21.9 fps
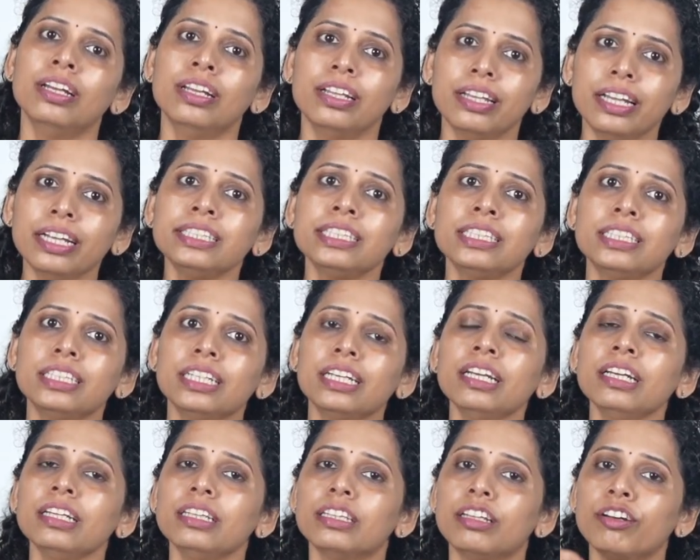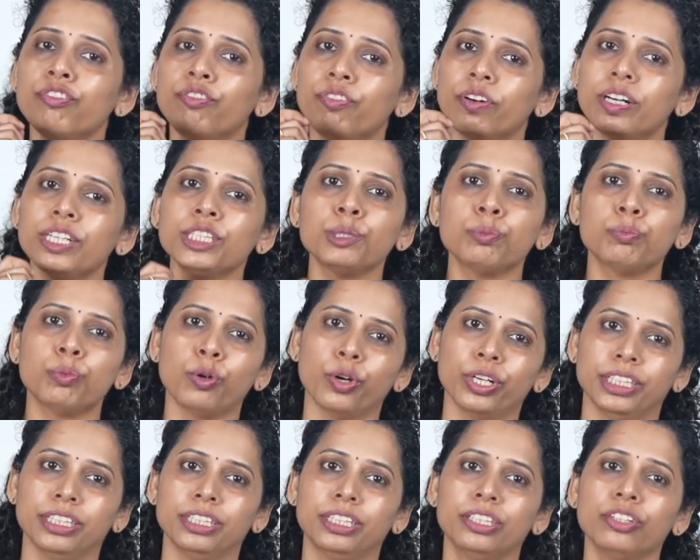Let's see the first
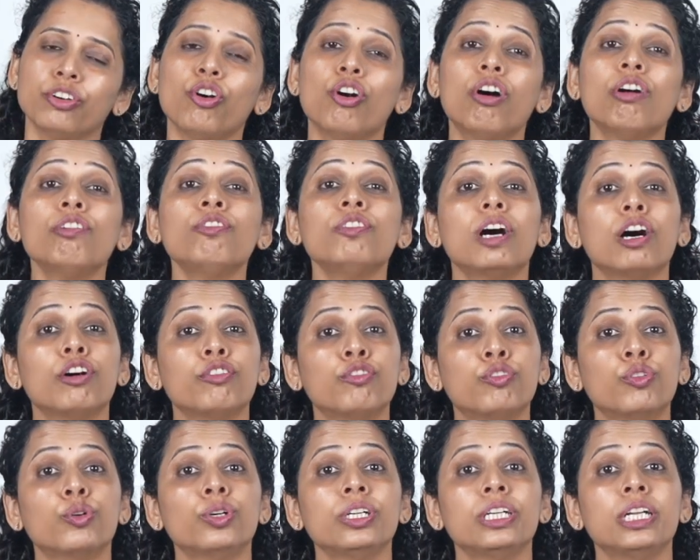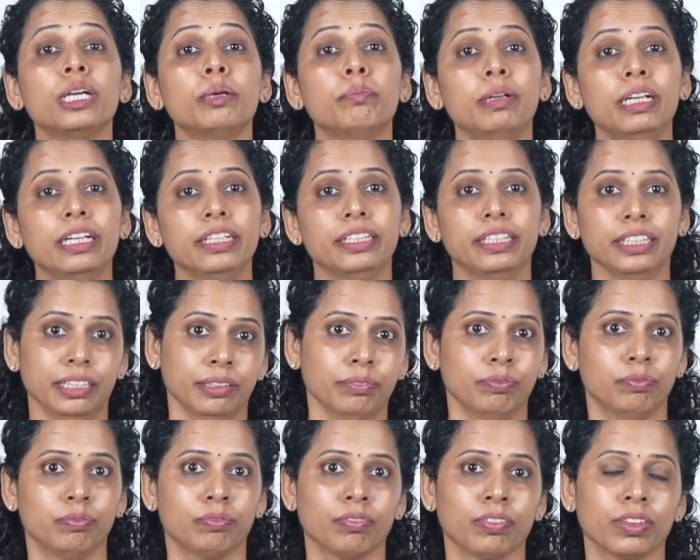point of affordability.
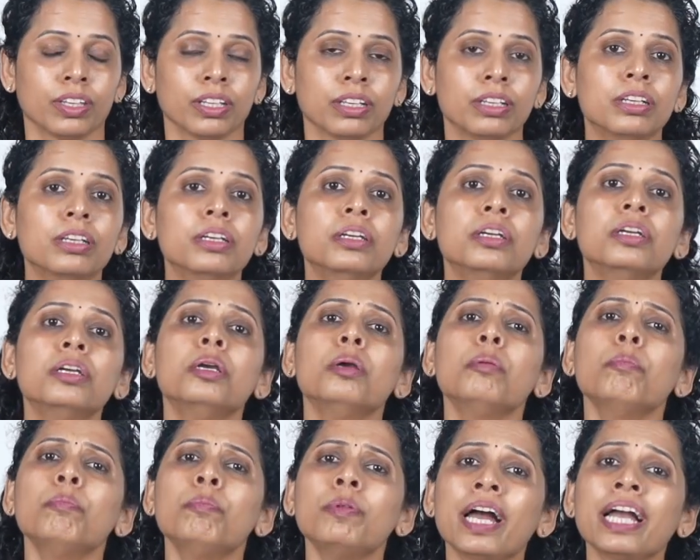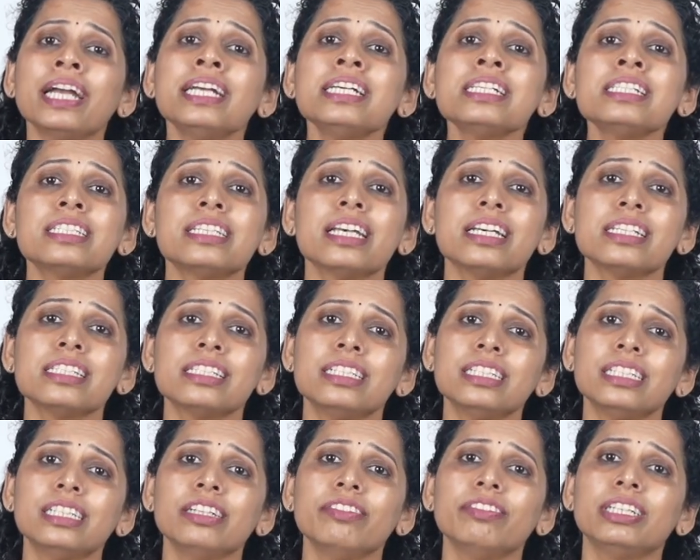Price
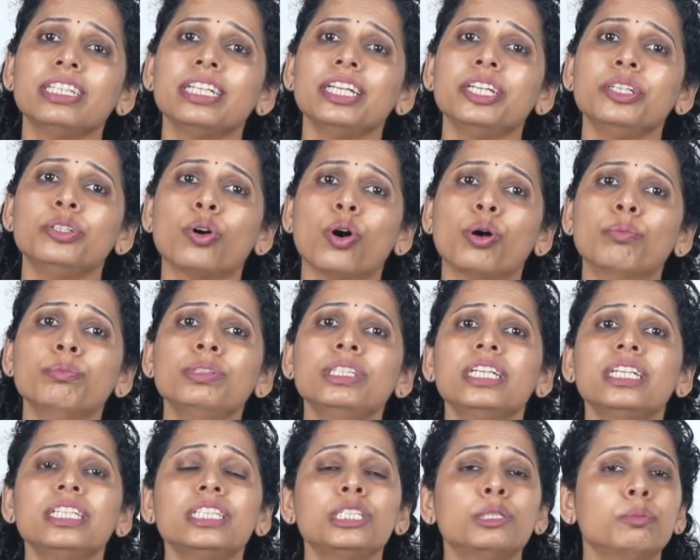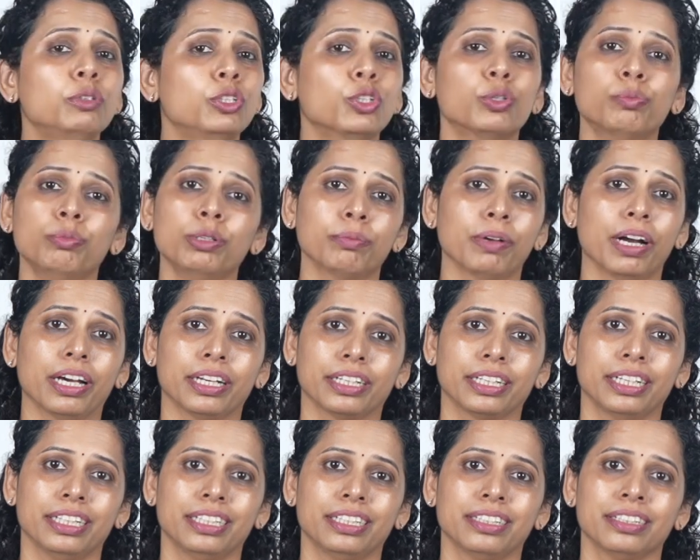sensitivity dominates BOP
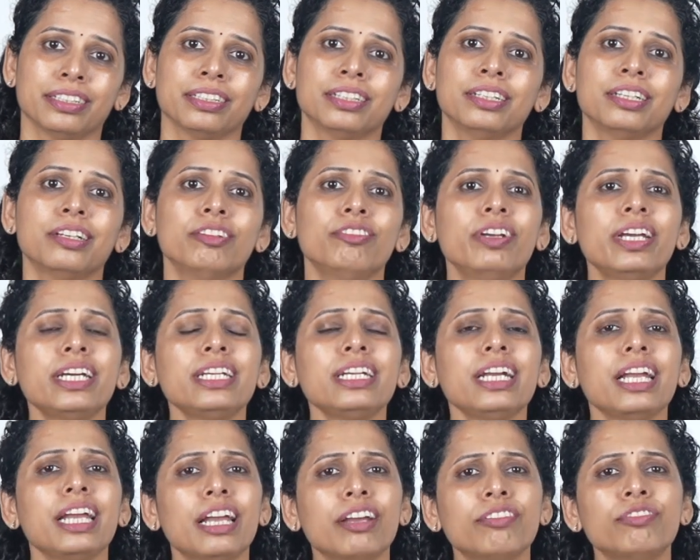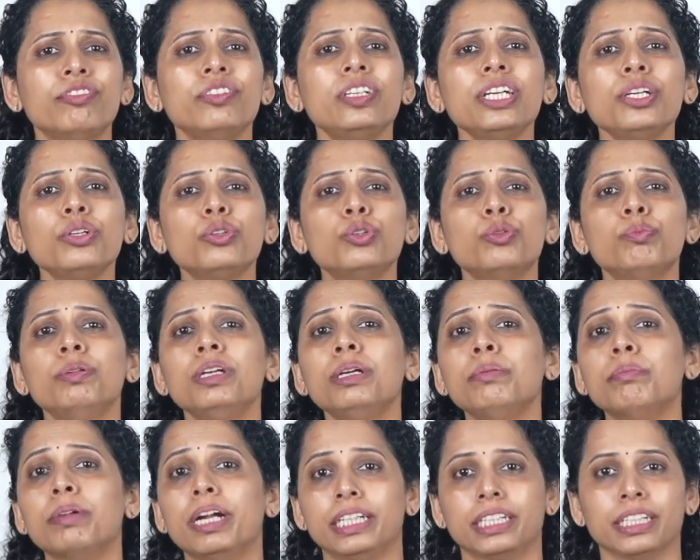market, where every
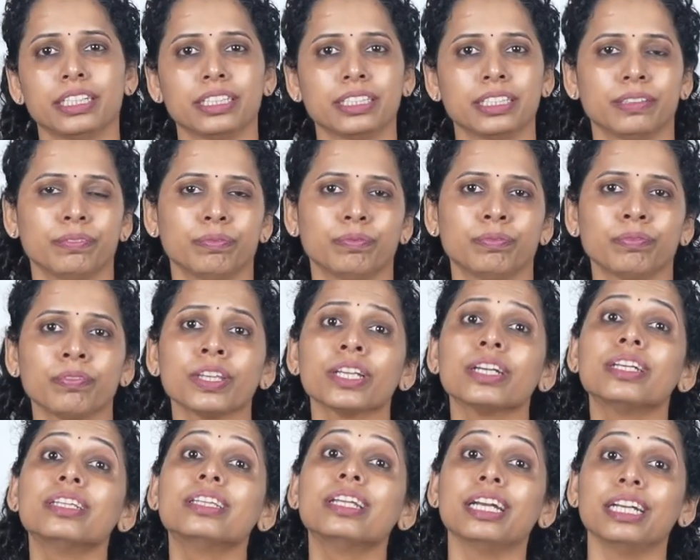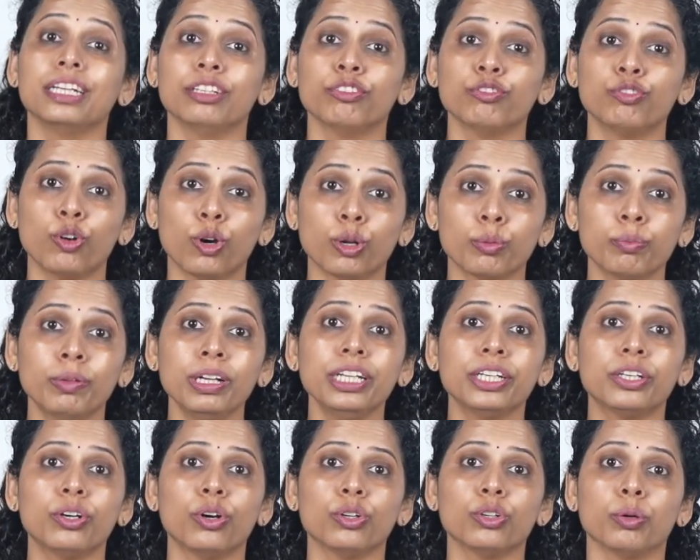rupee matters. The informal
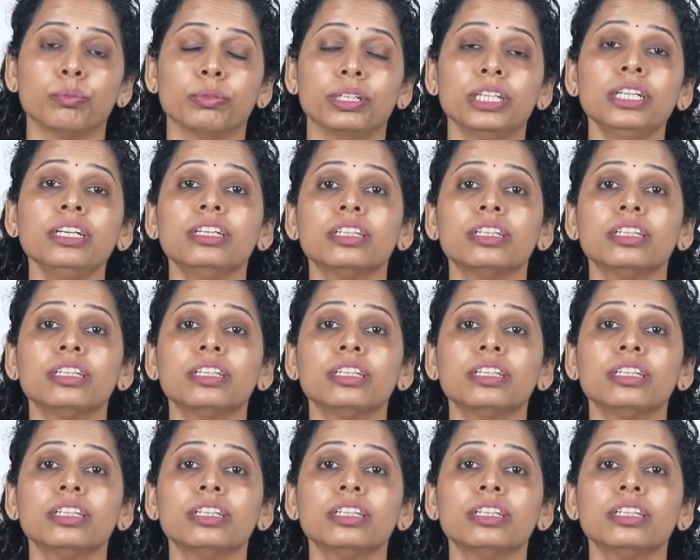economy